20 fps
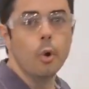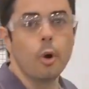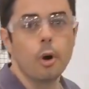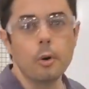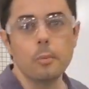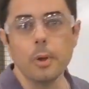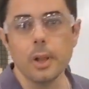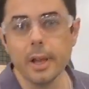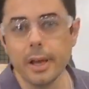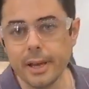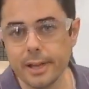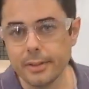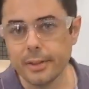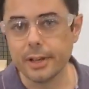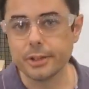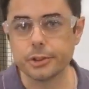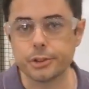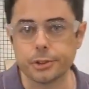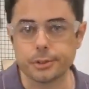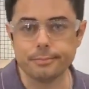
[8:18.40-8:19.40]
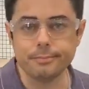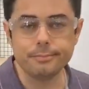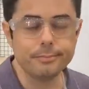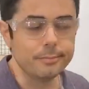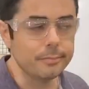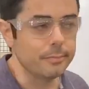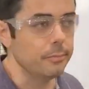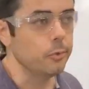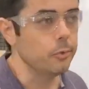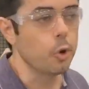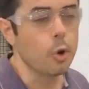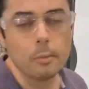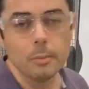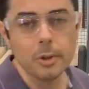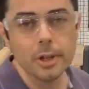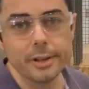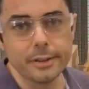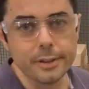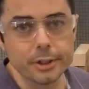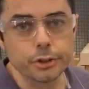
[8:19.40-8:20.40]
2 kinds, okay? You can
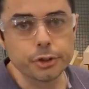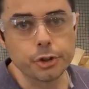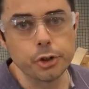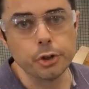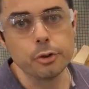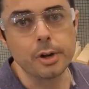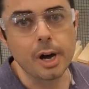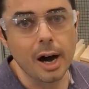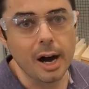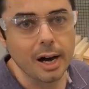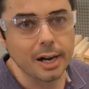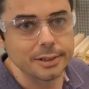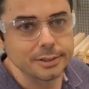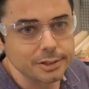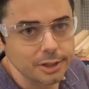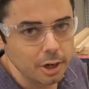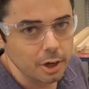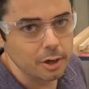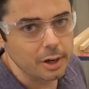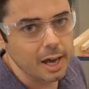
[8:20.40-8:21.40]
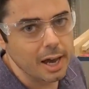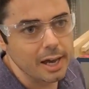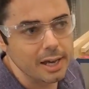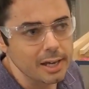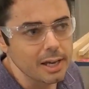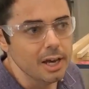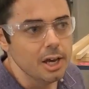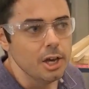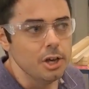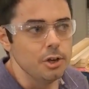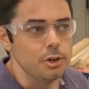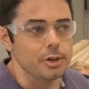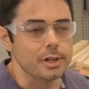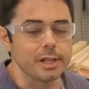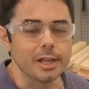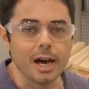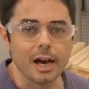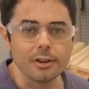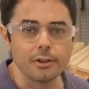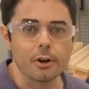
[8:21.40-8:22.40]
either have a solid blank
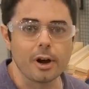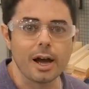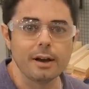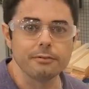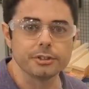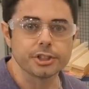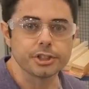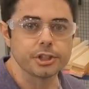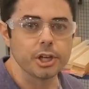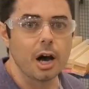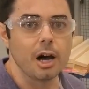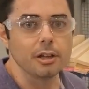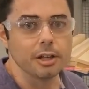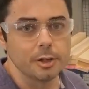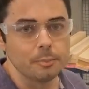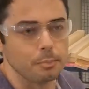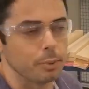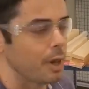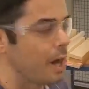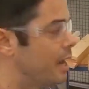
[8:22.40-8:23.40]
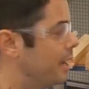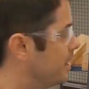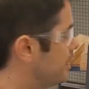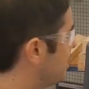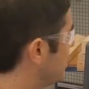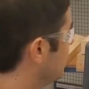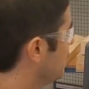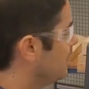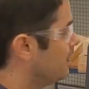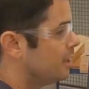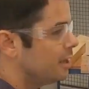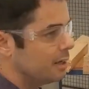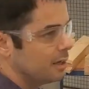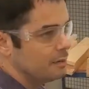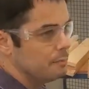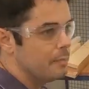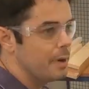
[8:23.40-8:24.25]
made out of solid material,